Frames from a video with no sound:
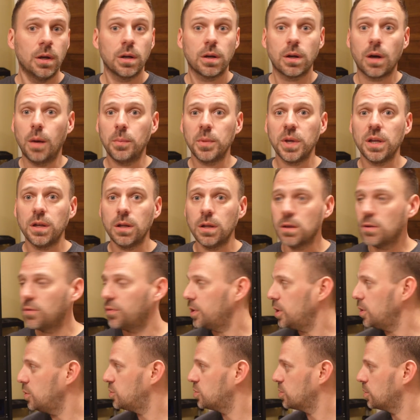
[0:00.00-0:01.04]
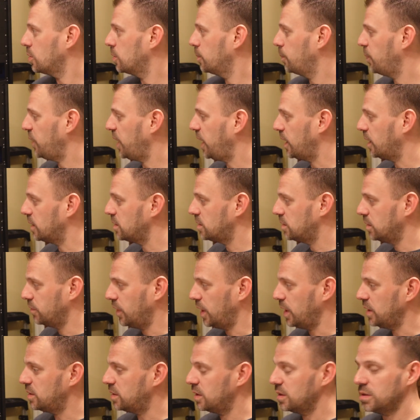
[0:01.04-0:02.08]
coming in the future as
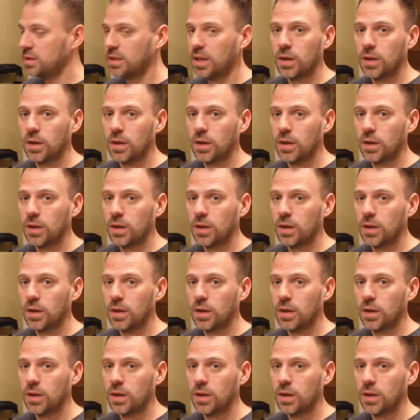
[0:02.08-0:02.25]
devices